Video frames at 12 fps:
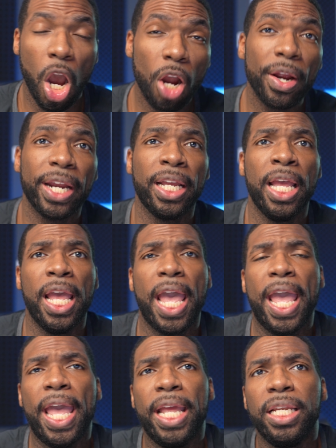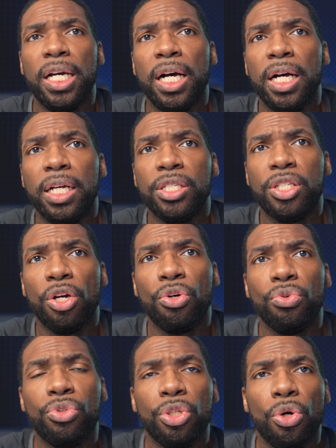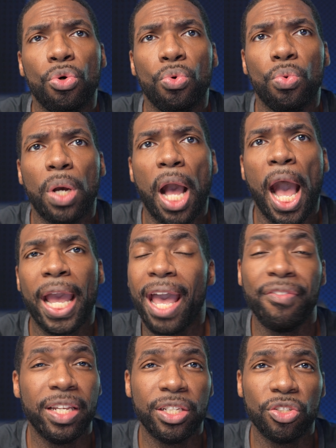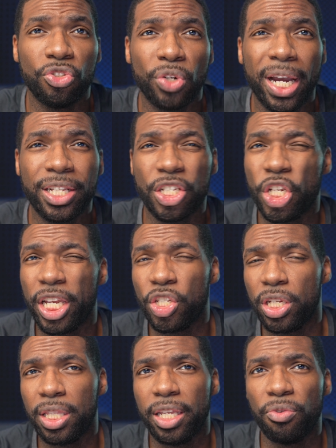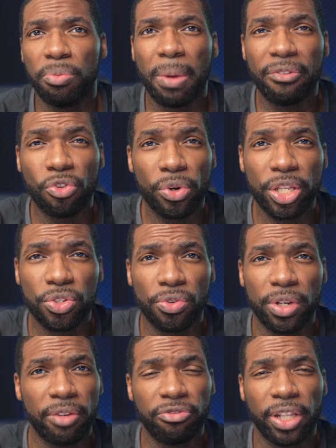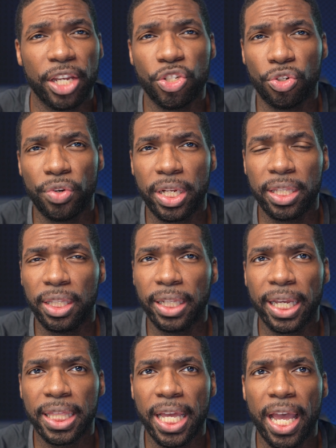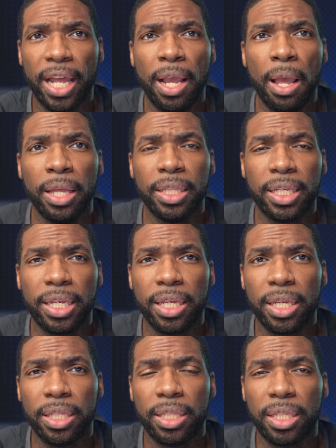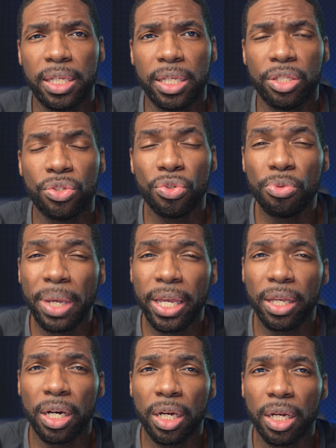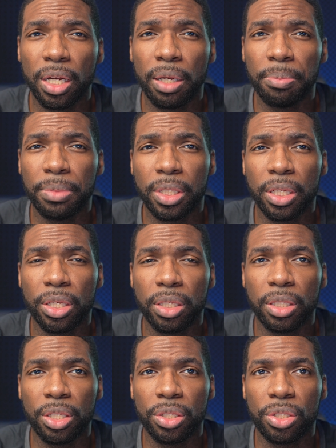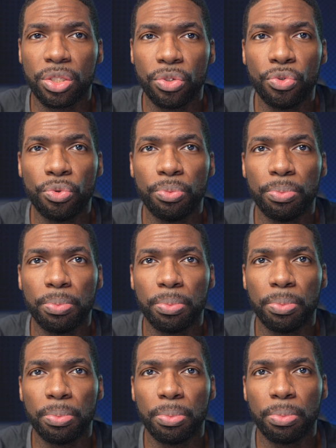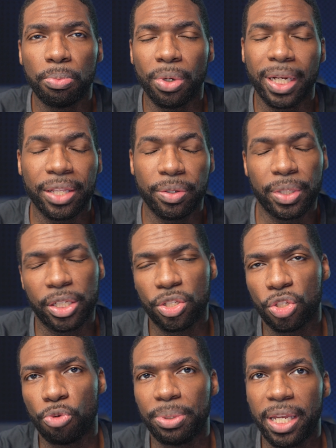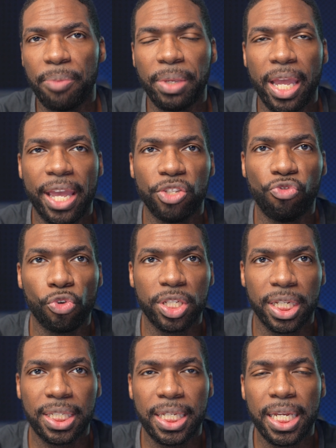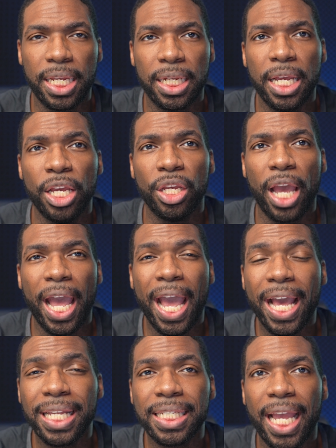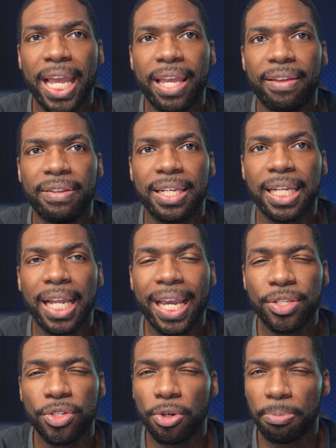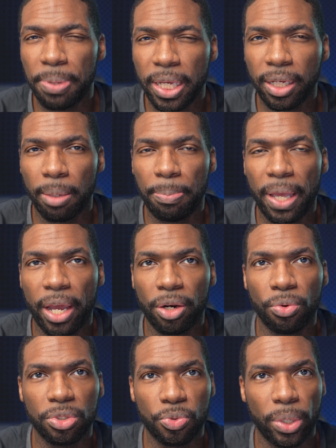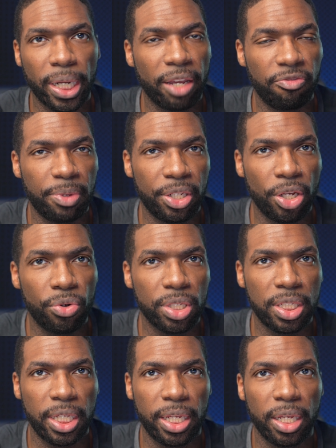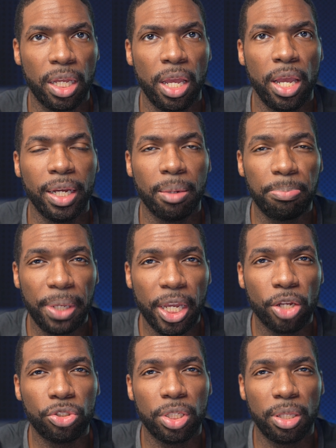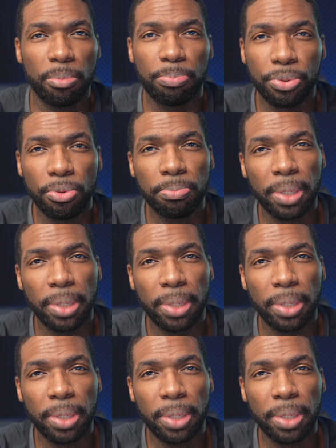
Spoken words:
All right, and so I haven't tried to change anything with my voice or inflection or anything like that. The Zoom the Zoom. Well, not really the Zoom, but the MKH416 has a nicer pickup pattern, which is what I've been noticing compared to the boom